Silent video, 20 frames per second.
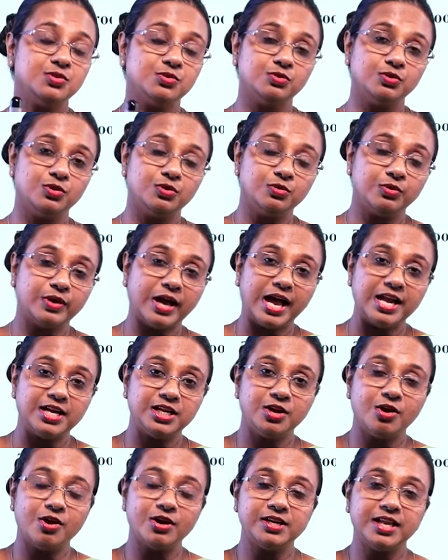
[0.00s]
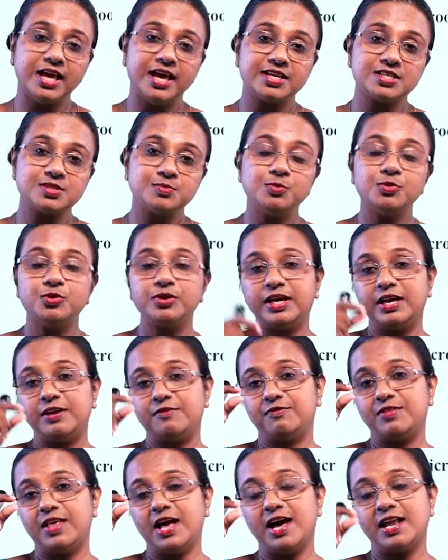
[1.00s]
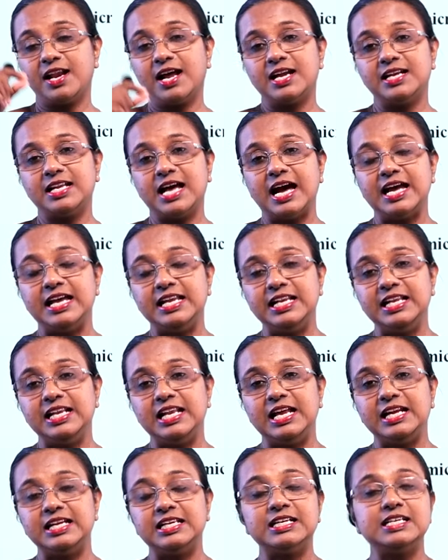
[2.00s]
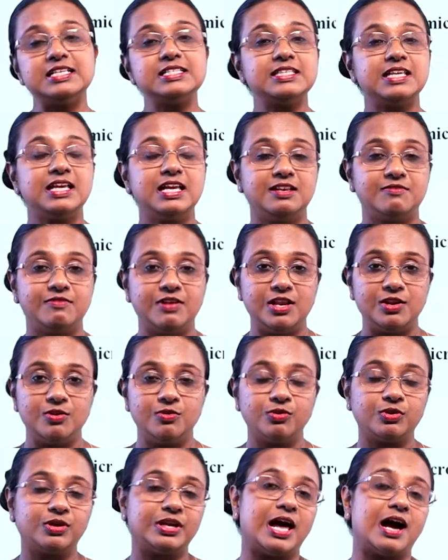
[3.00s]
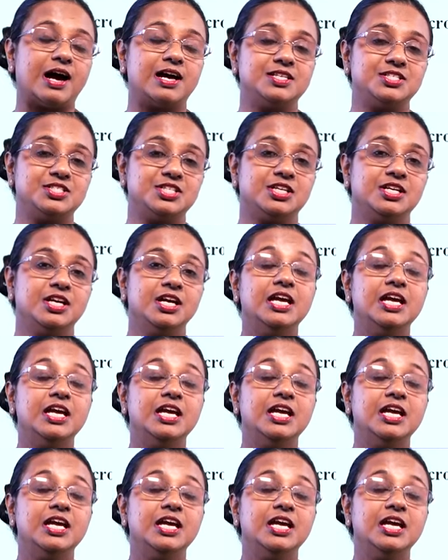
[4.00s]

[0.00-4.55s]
to look at your textbook. If there are tiny letters, it will look larger.